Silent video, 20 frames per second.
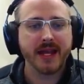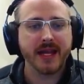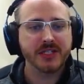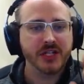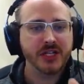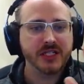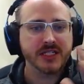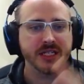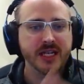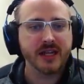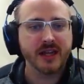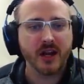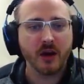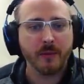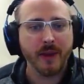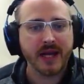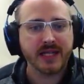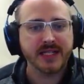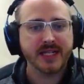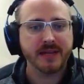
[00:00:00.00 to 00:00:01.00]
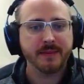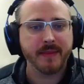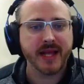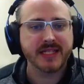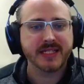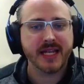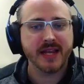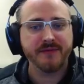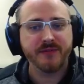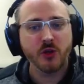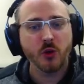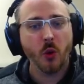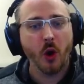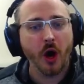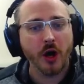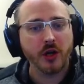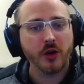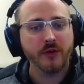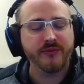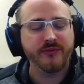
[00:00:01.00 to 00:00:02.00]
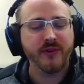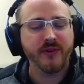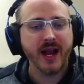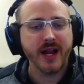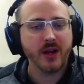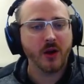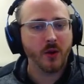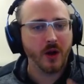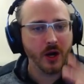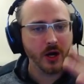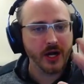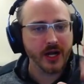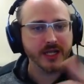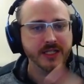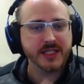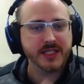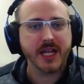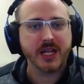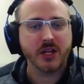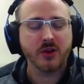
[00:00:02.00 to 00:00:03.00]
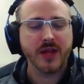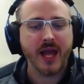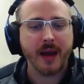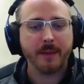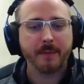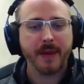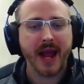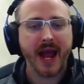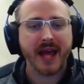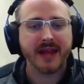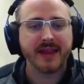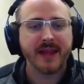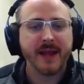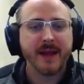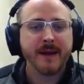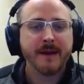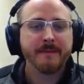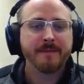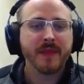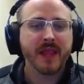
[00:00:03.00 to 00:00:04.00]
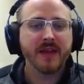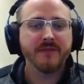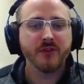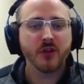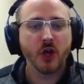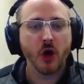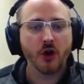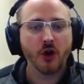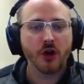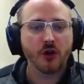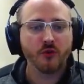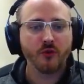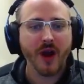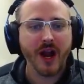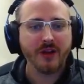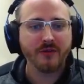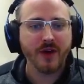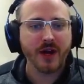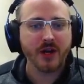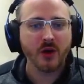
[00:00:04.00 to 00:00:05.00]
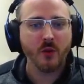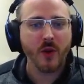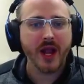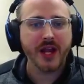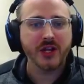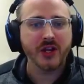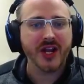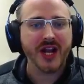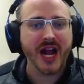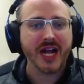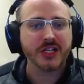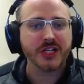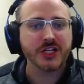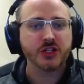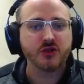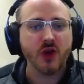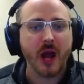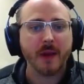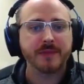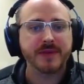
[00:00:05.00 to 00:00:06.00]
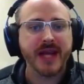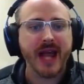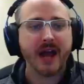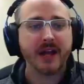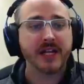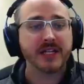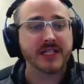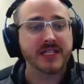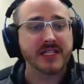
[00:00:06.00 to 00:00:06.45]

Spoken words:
As you can see there, my teammates, if you auto-fight, are going to take you that path. If you go to the right away, you can actually drop down and